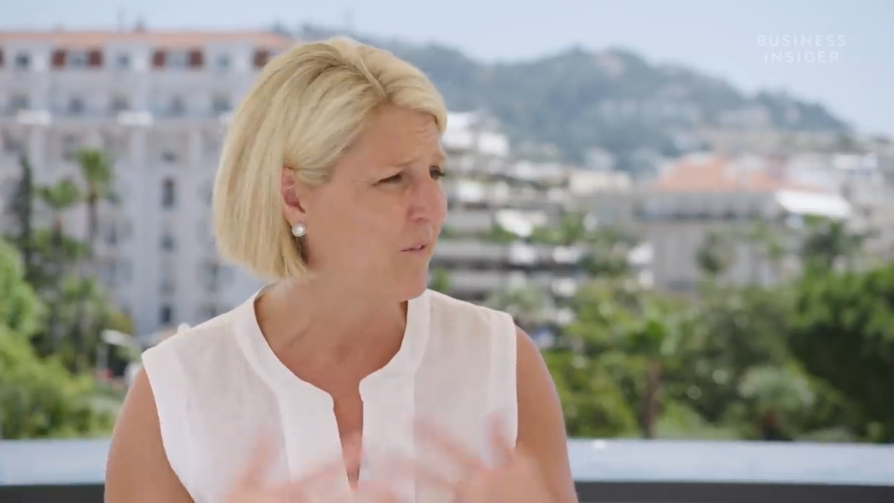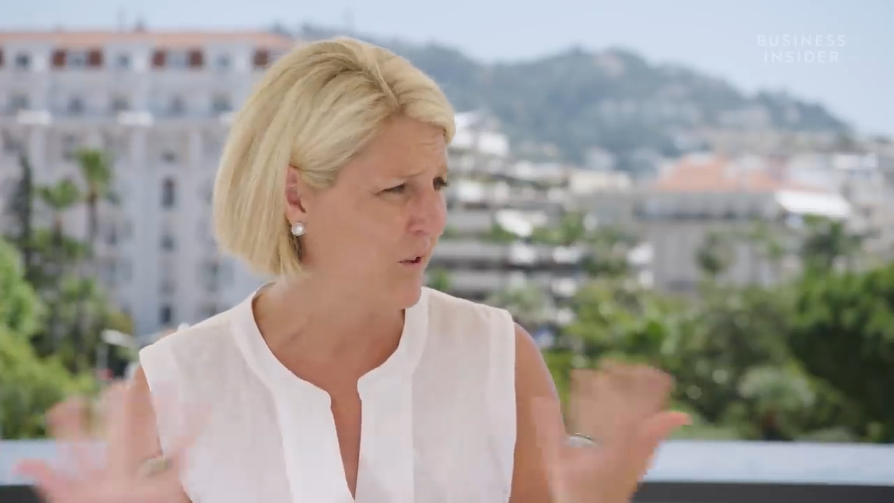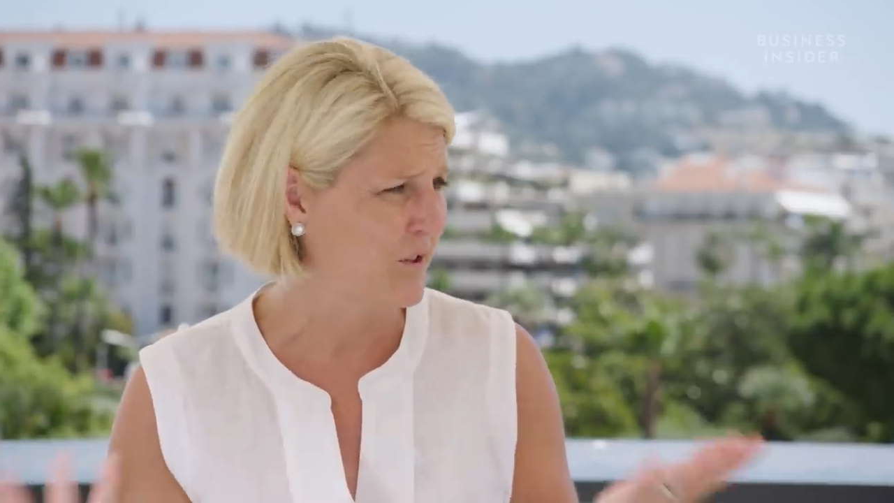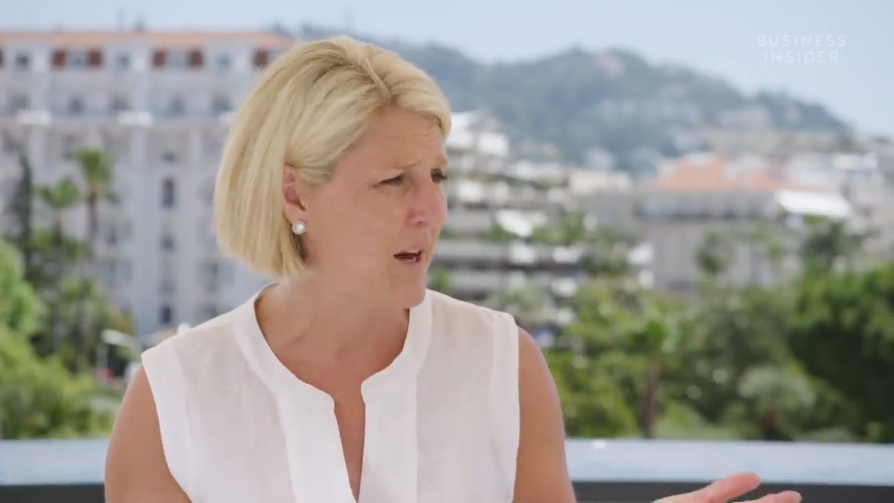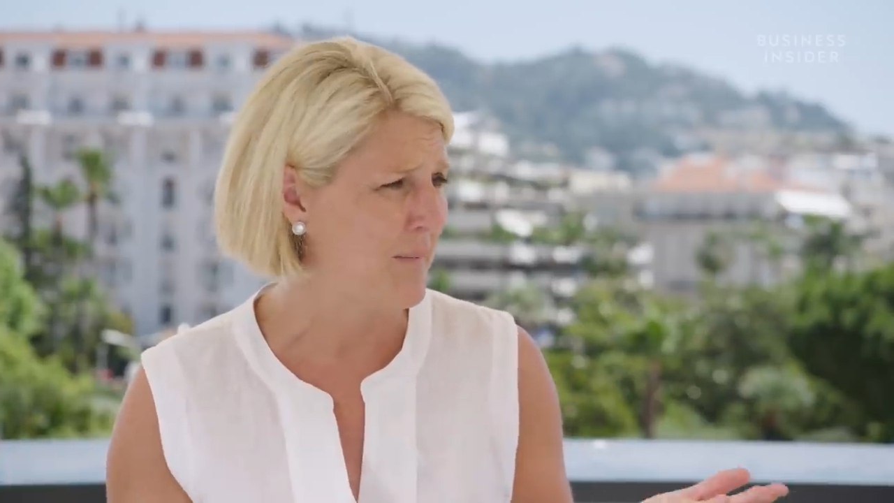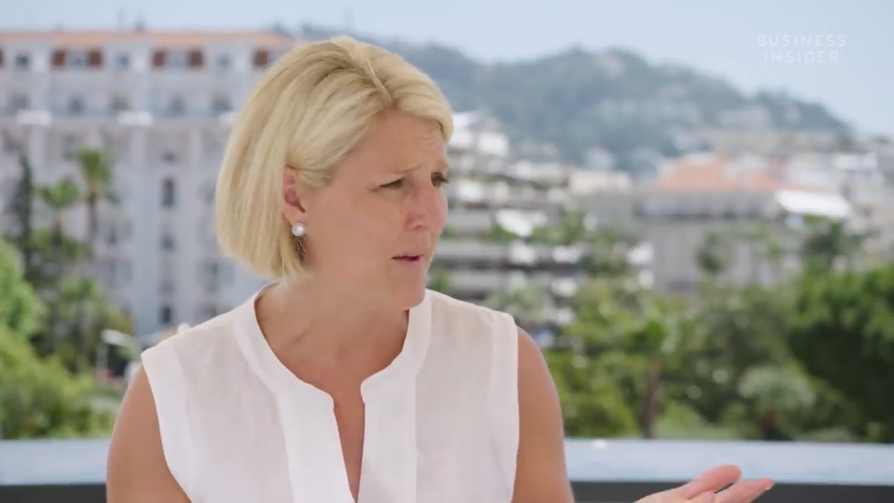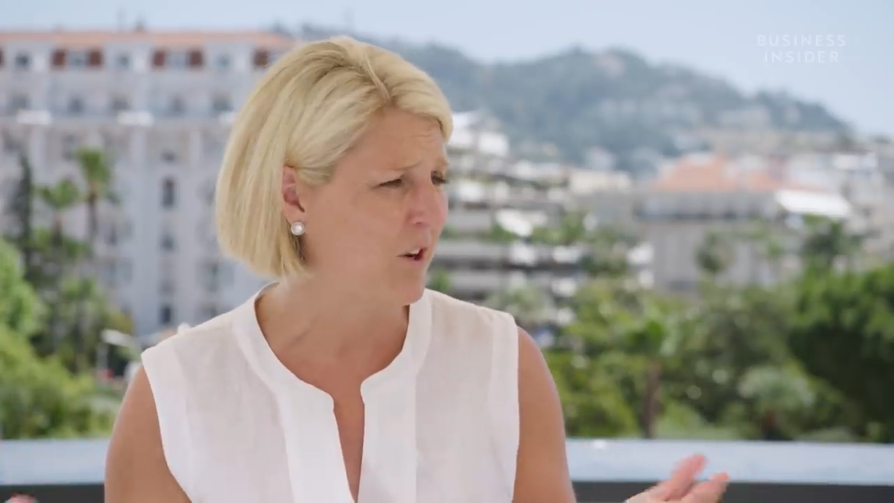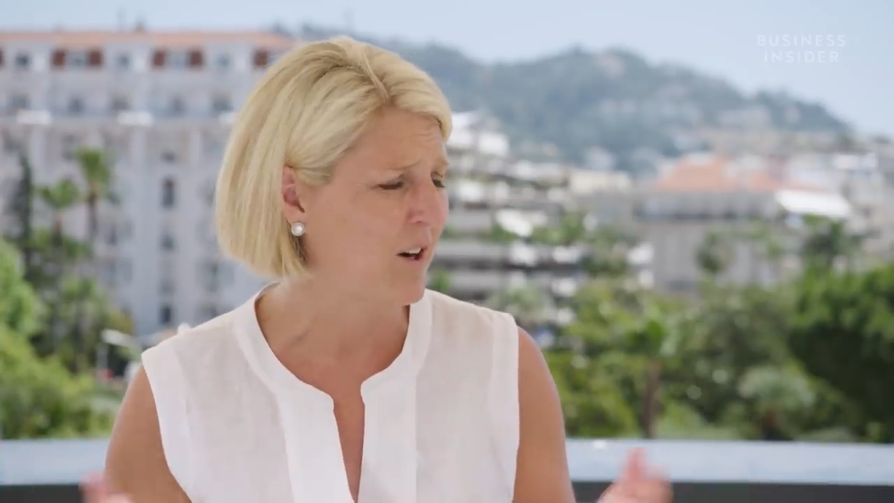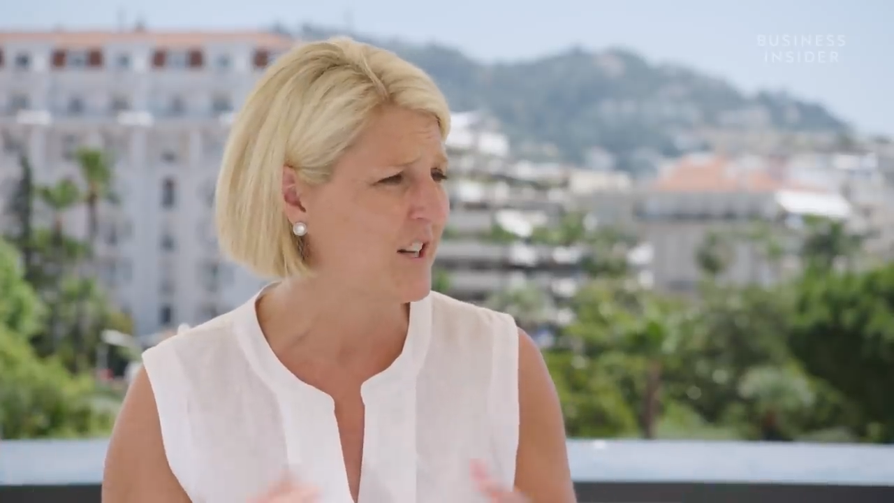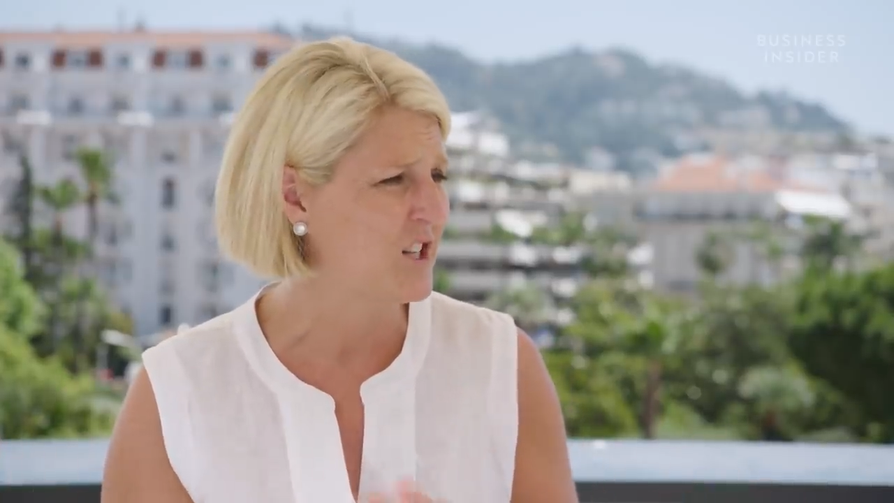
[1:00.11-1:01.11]
first time
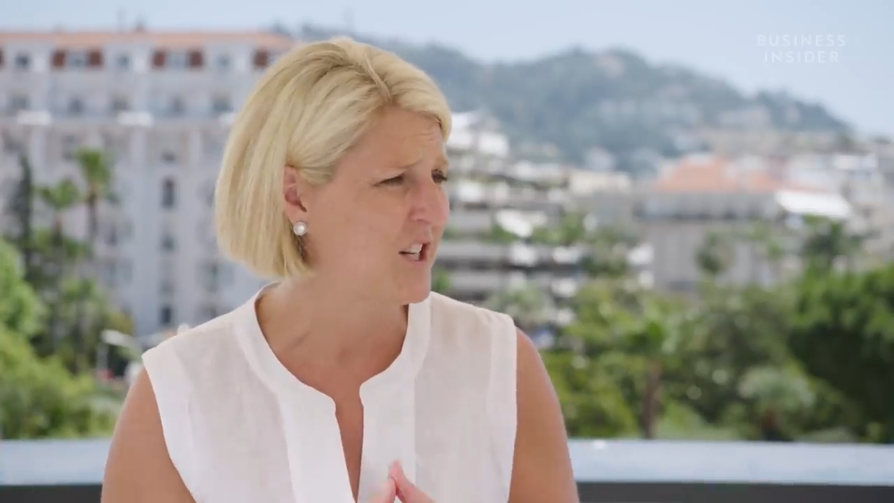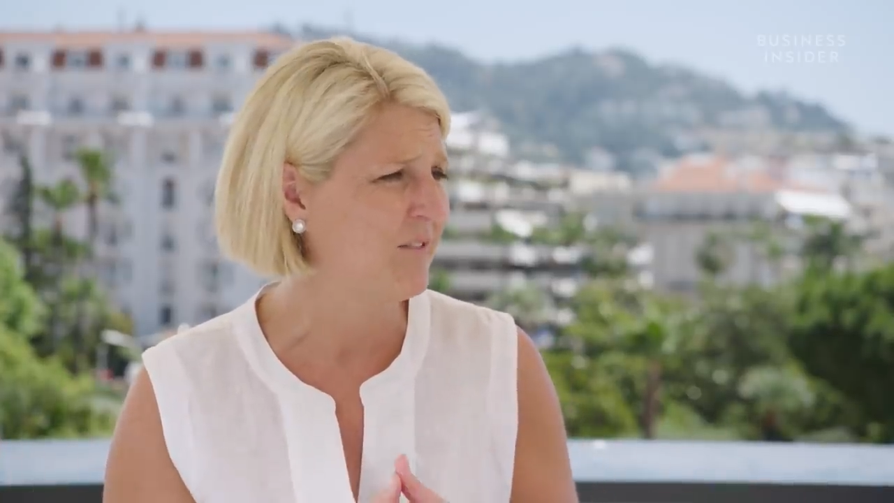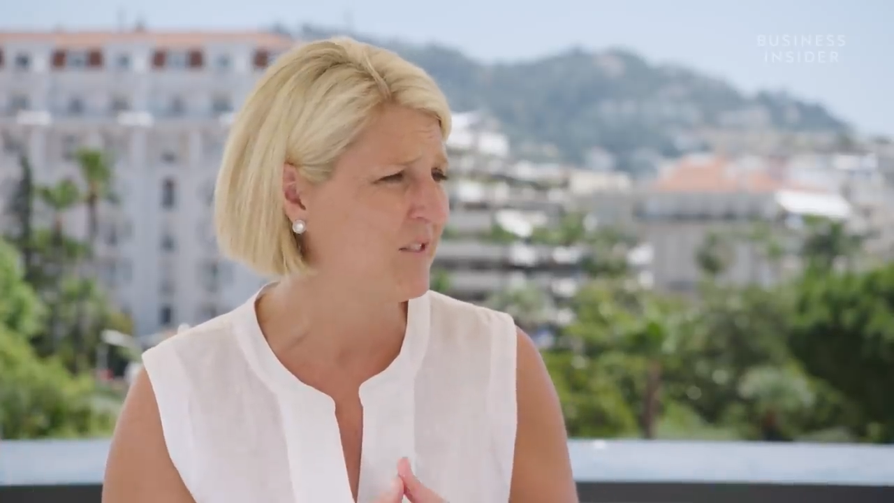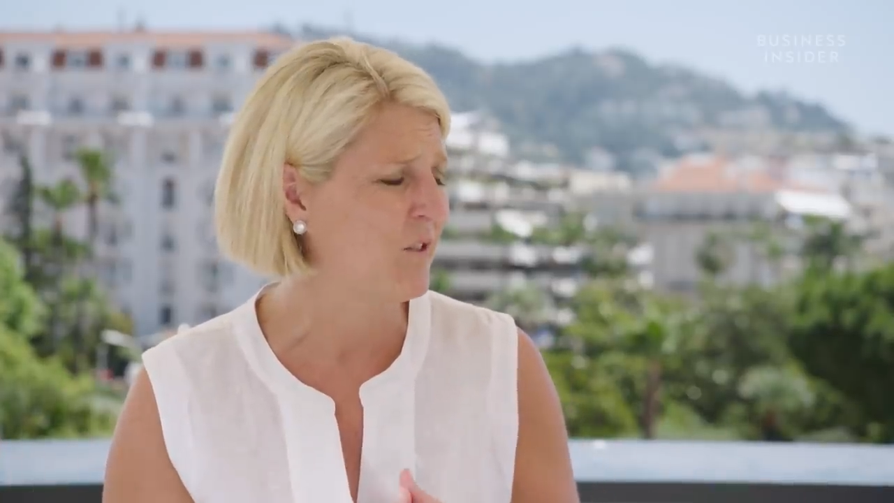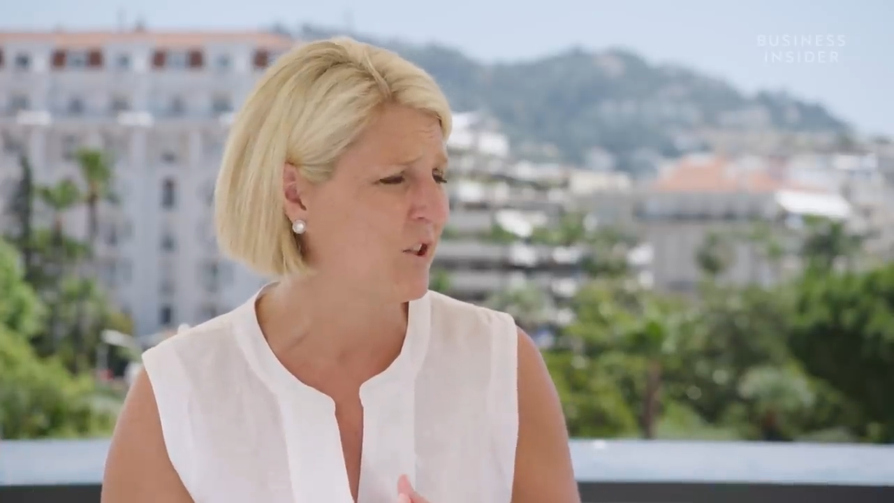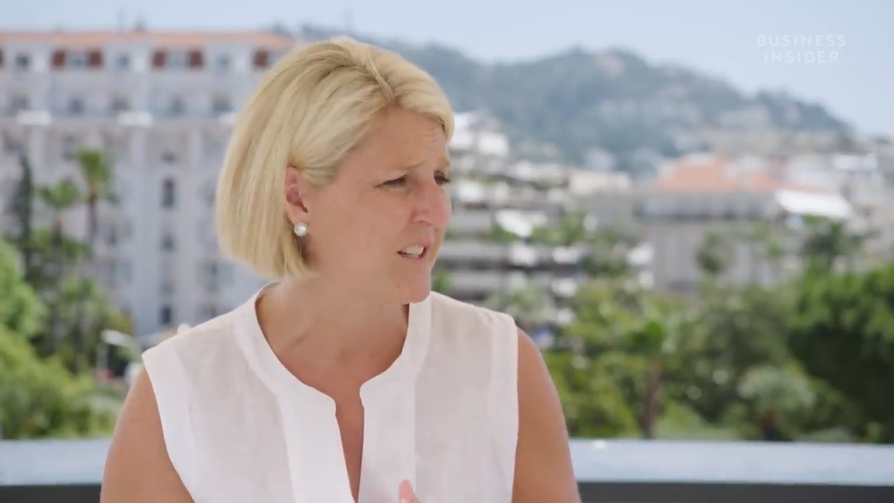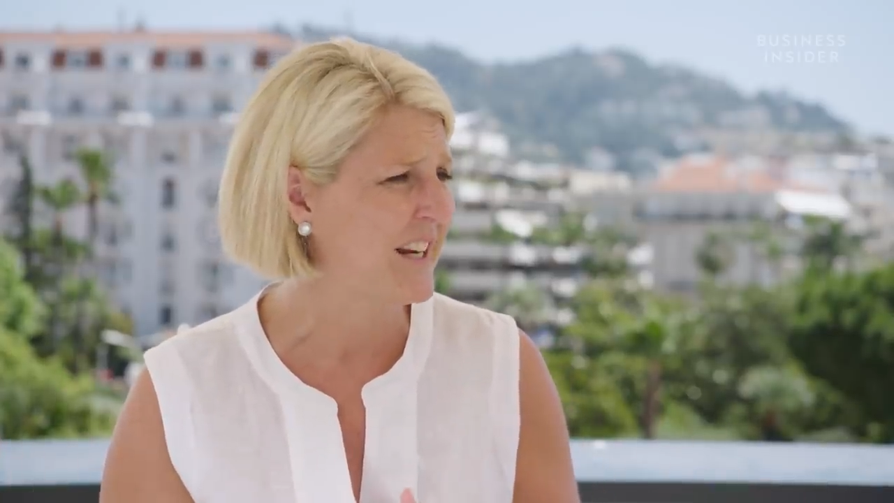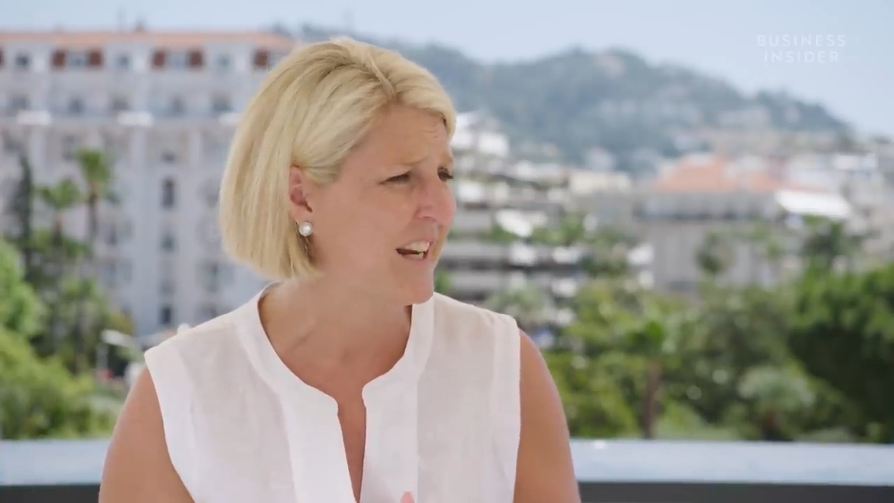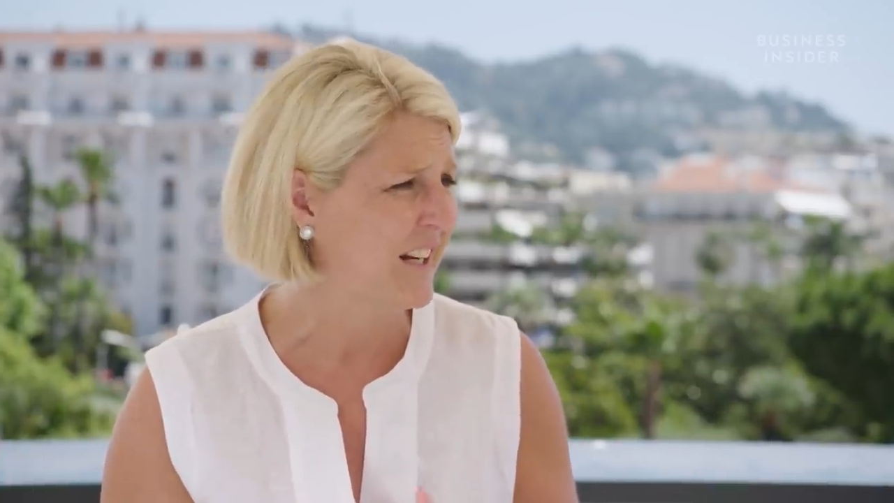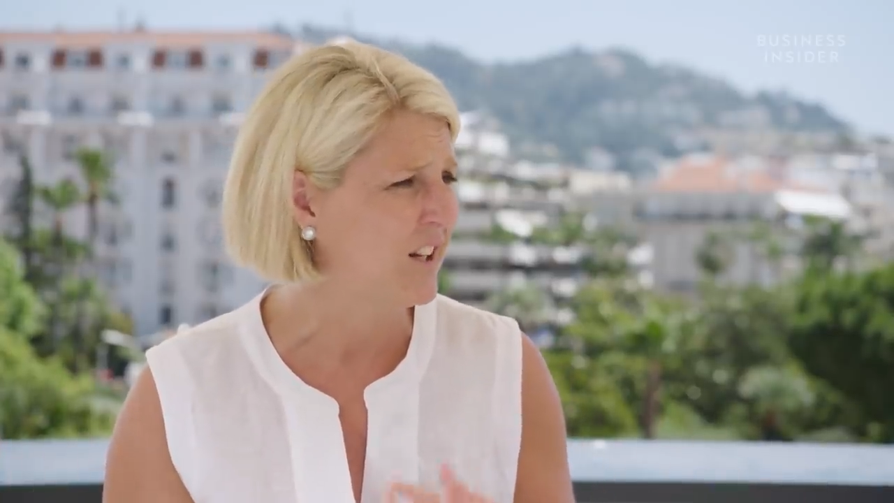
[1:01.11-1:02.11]
ever a chief
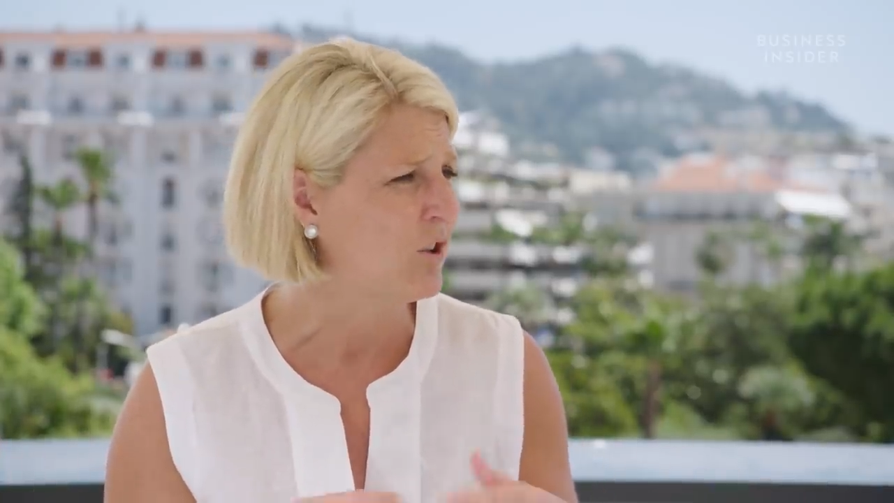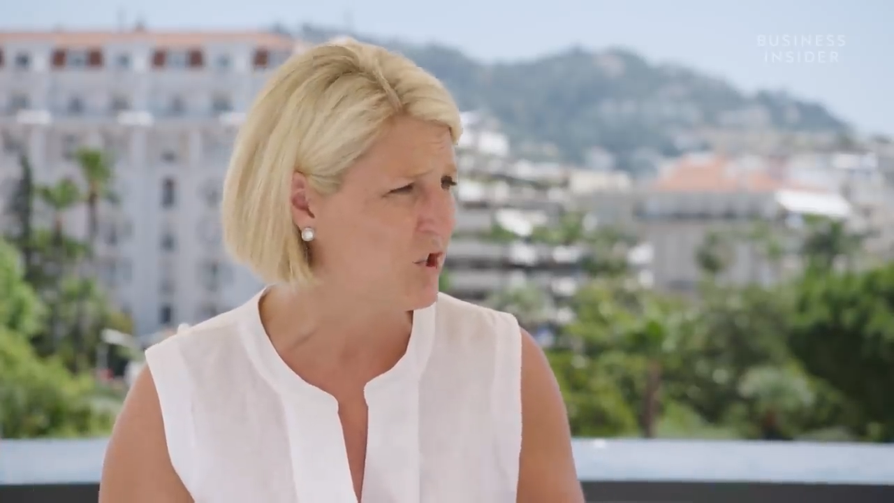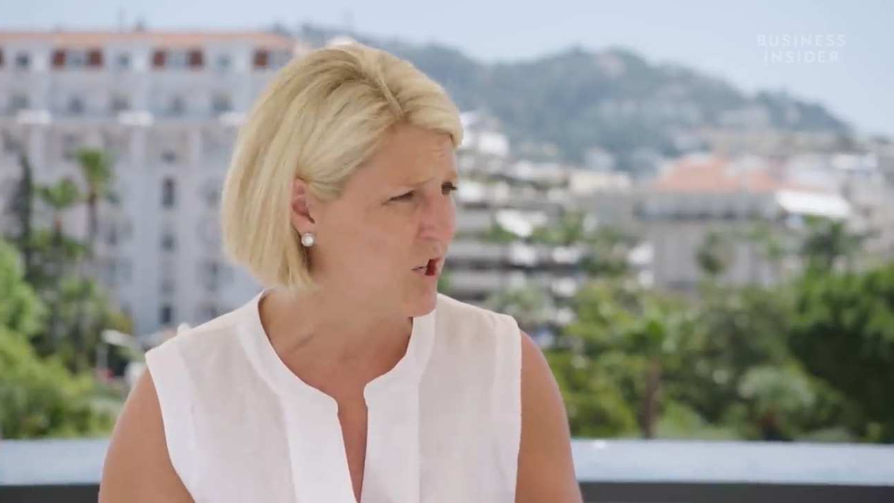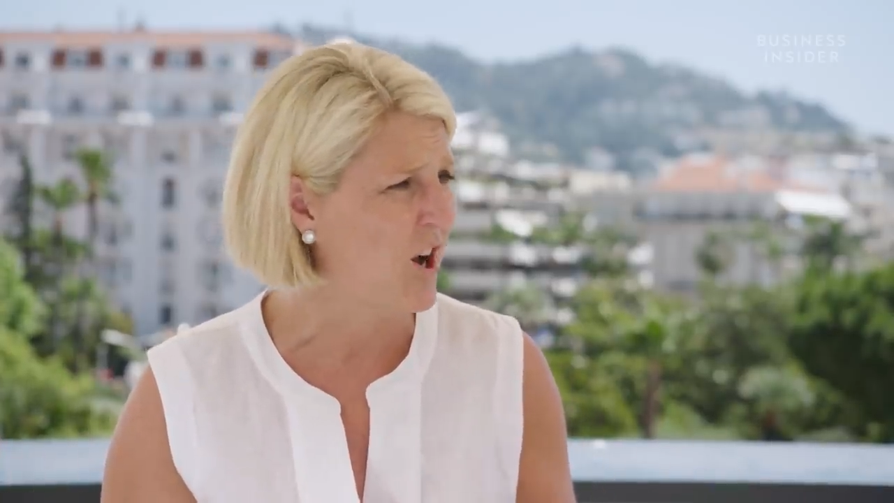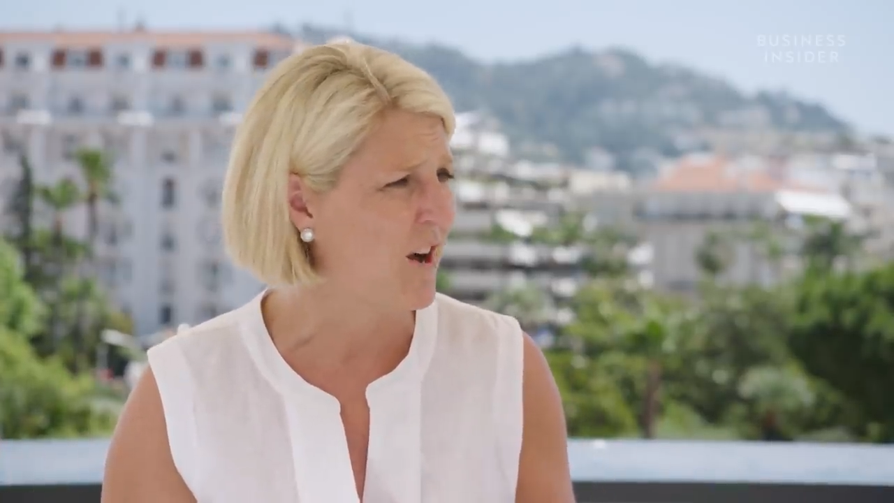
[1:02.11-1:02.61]
diversity and inclusion